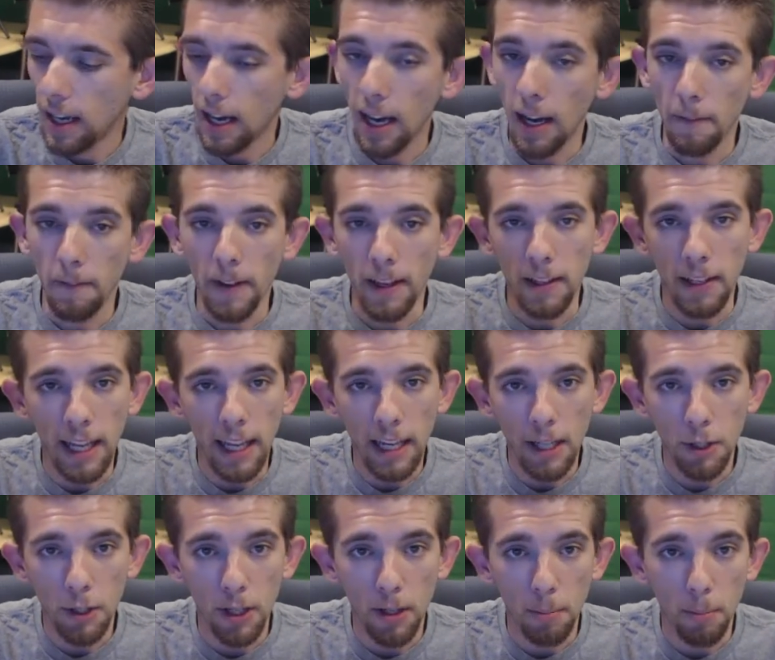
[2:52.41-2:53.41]
uh,
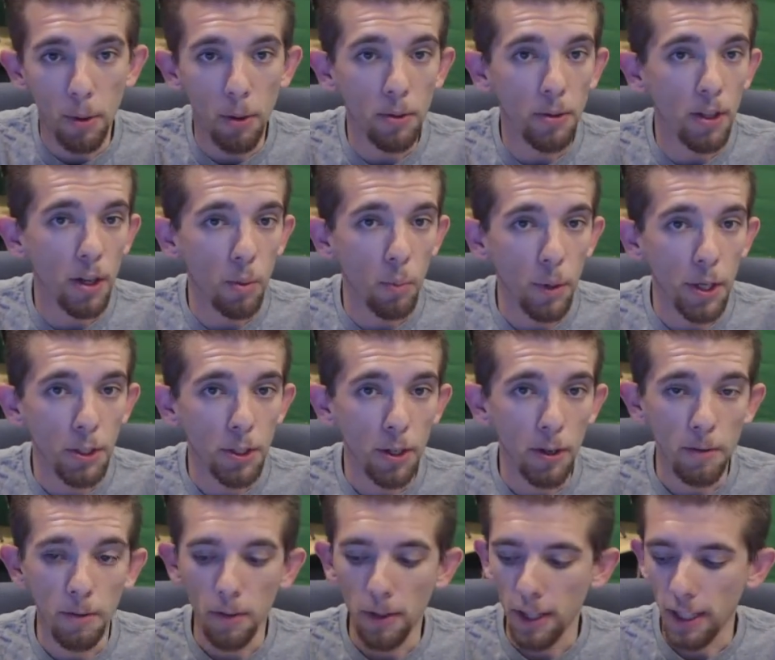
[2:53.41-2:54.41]
Fantasia, both of which
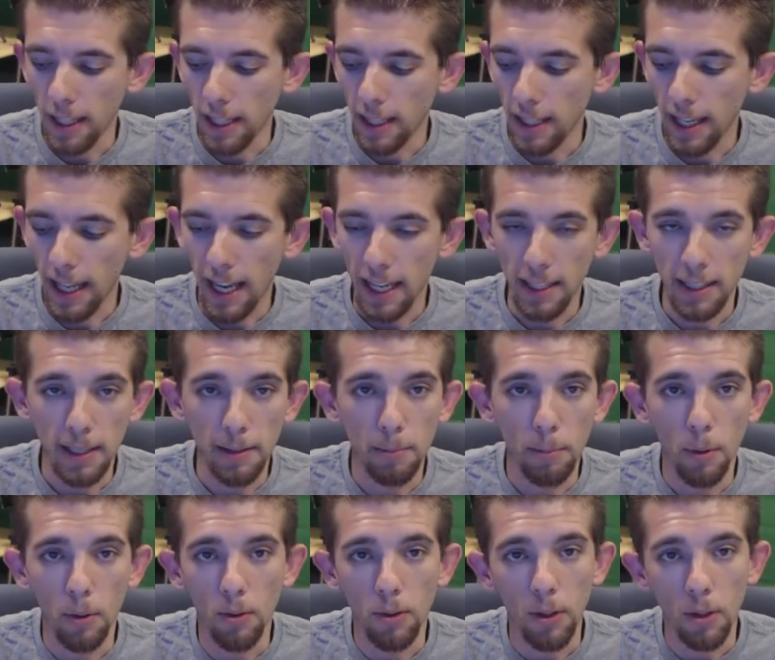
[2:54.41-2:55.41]
are for the Kinect and
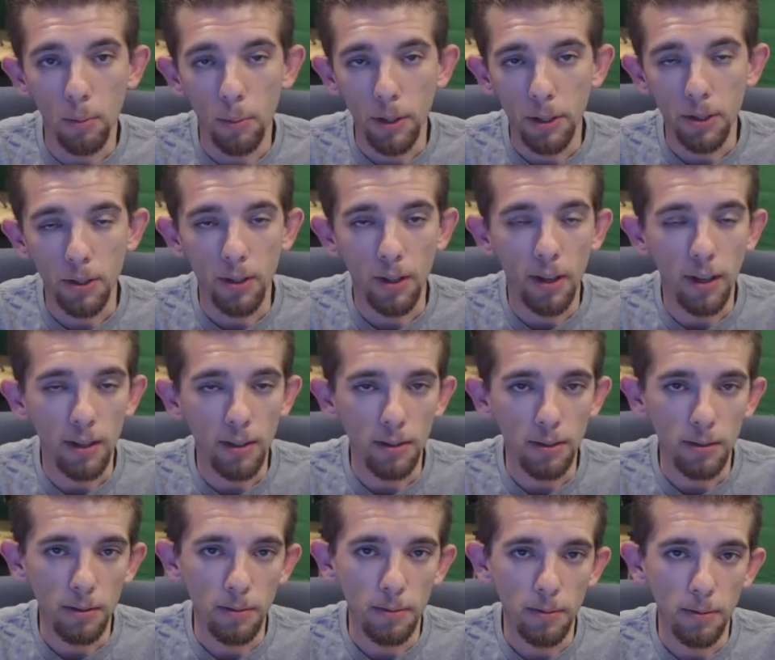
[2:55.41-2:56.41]
both of which are
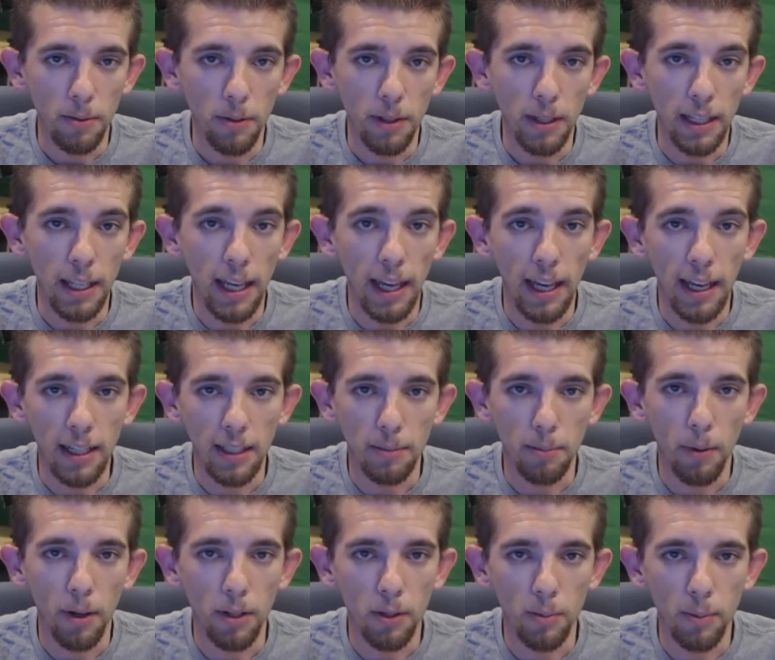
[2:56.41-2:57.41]
also for the
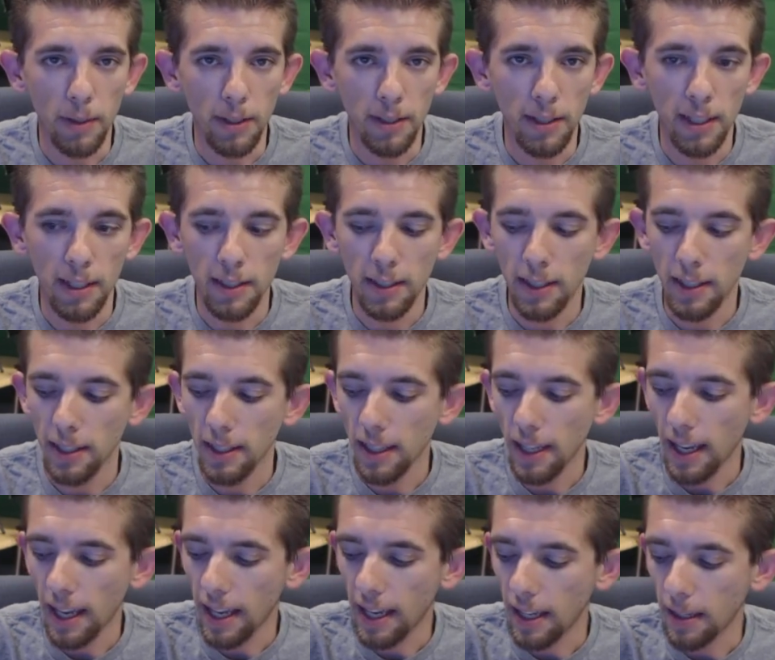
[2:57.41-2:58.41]
Xbox
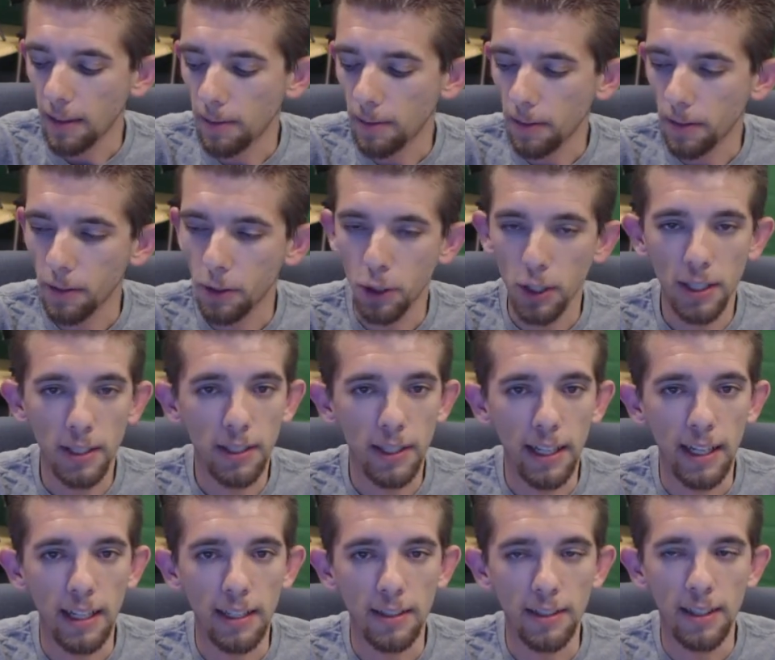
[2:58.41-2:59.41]
360. And for Just
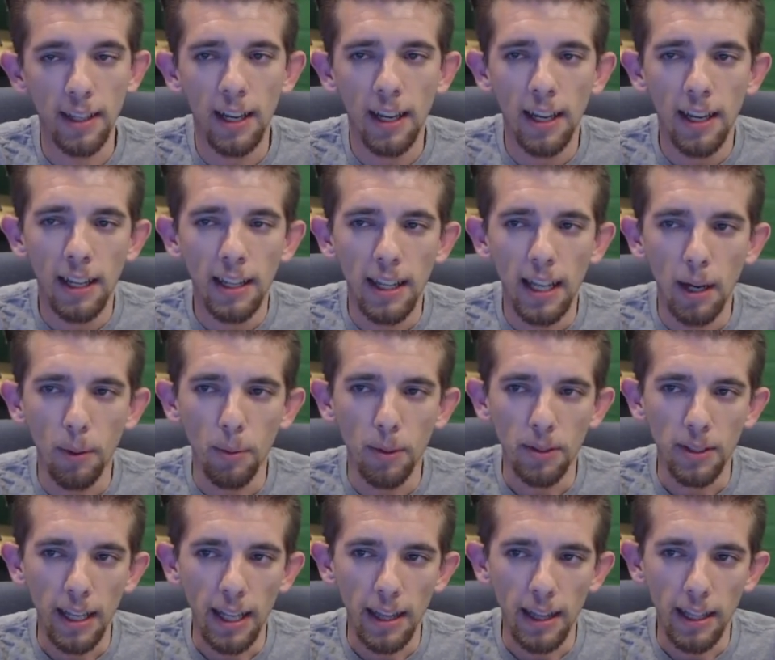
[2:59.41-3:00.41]
Dance, that
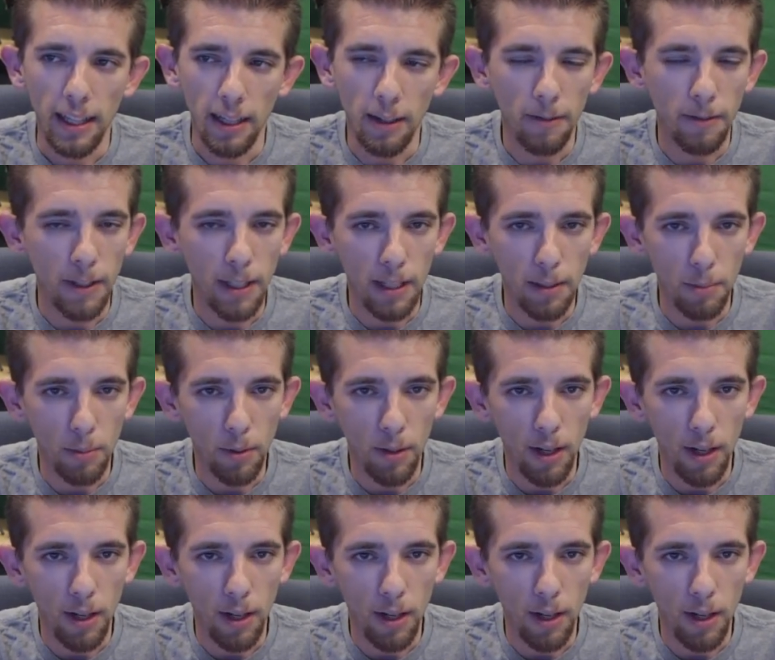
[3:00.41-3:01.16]
one's I think available